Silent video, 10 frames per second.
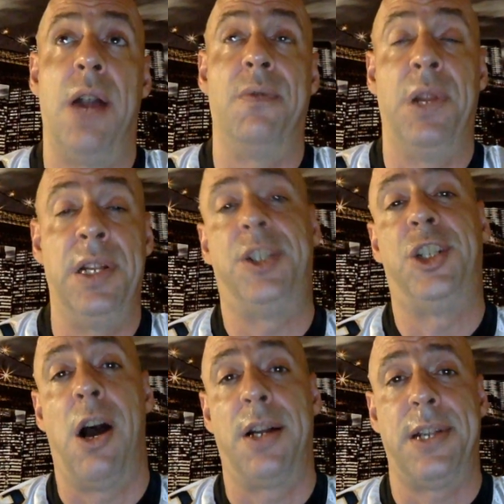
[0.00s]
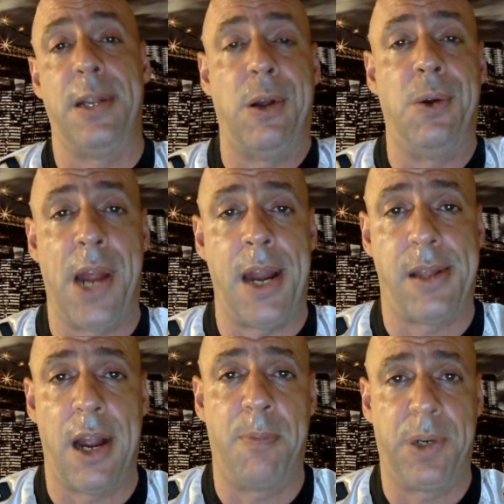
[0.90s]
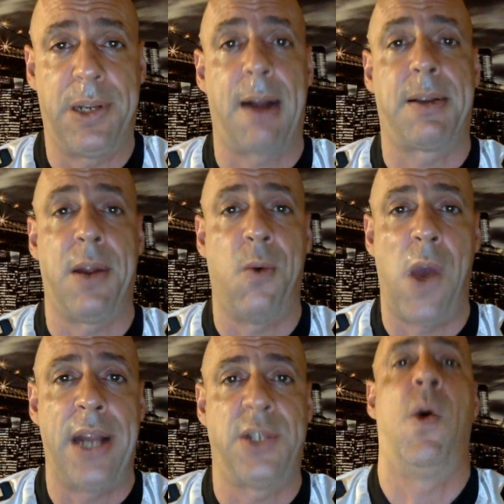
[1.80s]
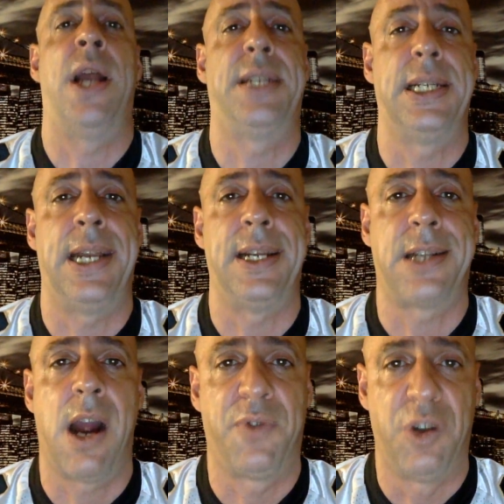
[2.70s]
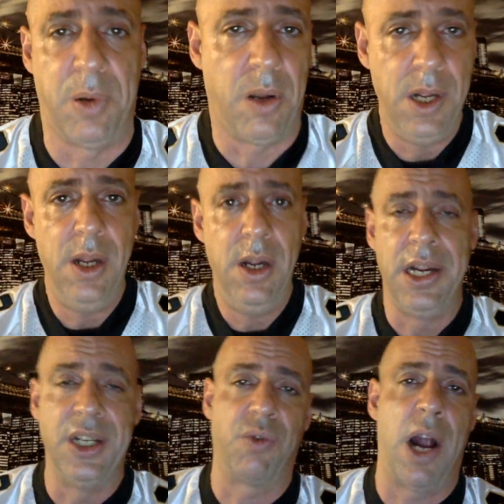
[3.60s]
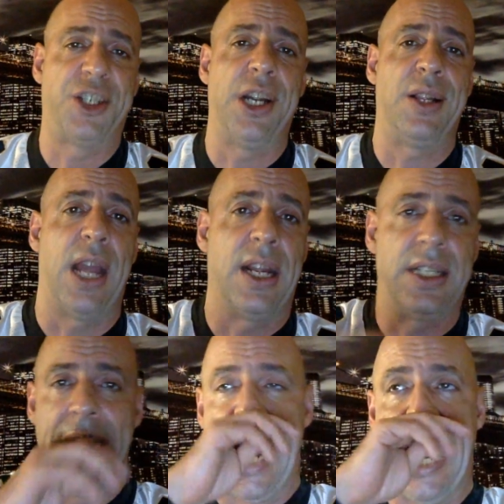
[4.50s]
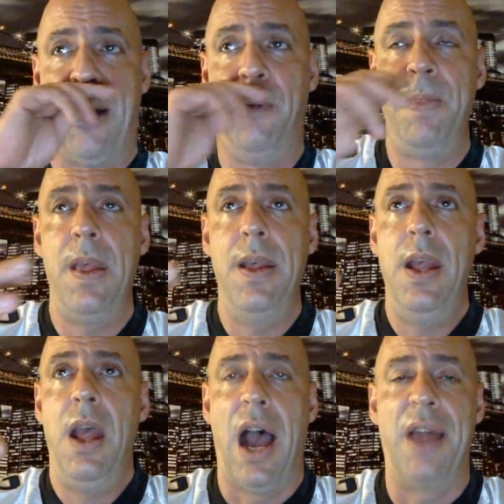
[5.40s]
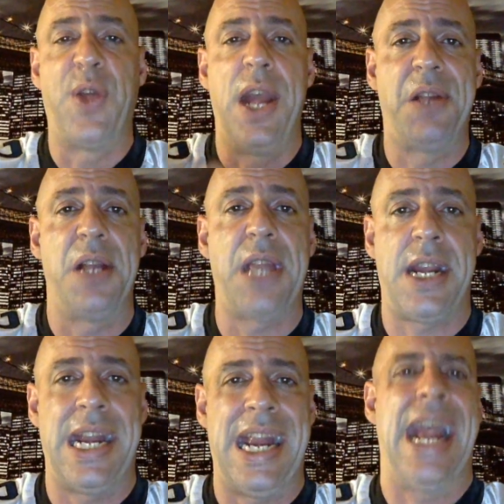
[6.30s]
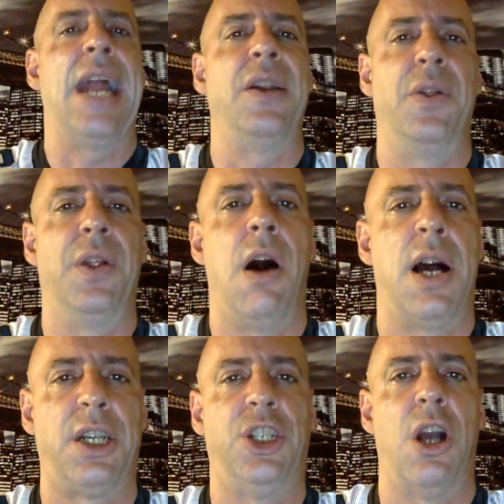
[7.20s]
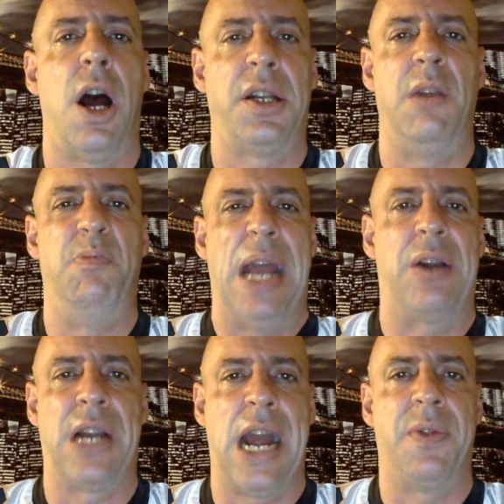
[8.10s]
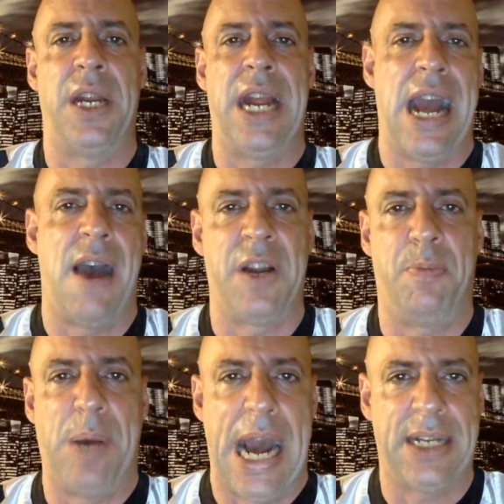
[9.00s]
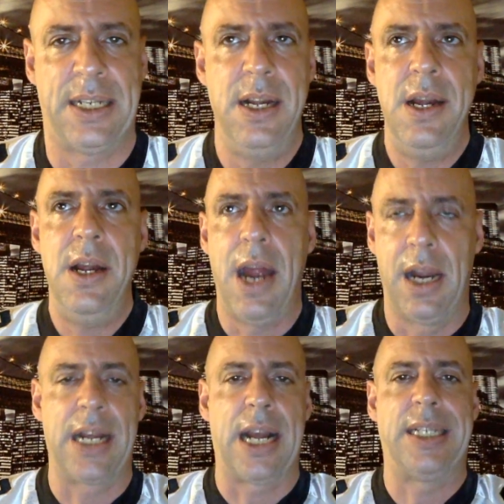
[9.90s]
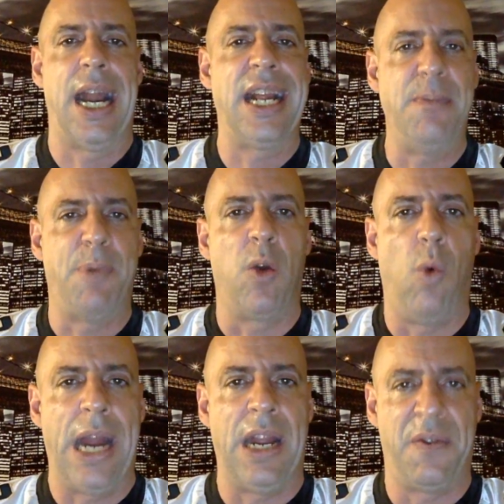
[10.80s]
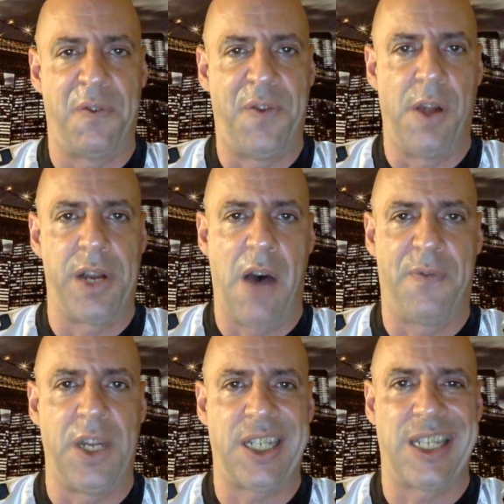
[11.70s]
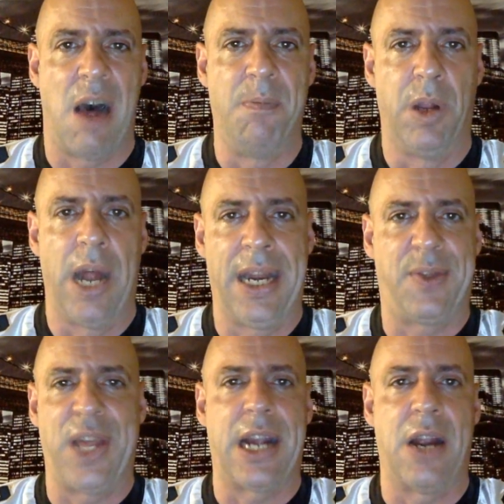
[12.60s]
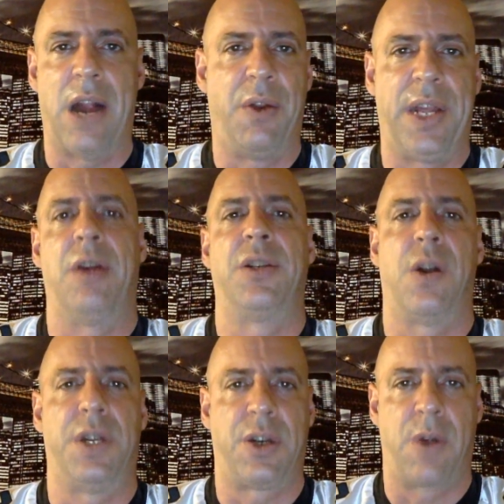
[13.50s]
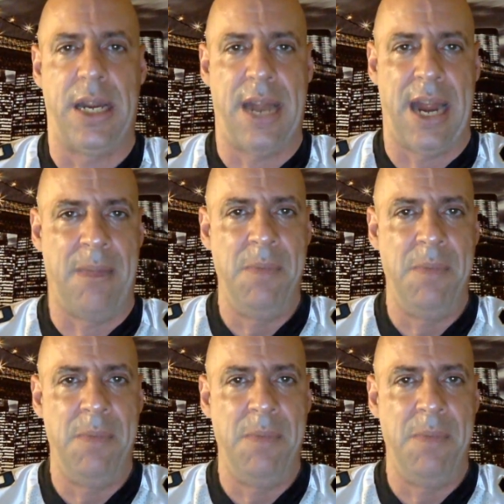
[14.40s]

when this Johnson dude ain't there protecting Wentz, Wentz isn't as comfortable. He's rushing things. Now, I think that they can handle the loss of Johnson better now than they have in the past. And like I said, I keep on waiting for Philadelphia to stumble. I don't think Arizona's a great team.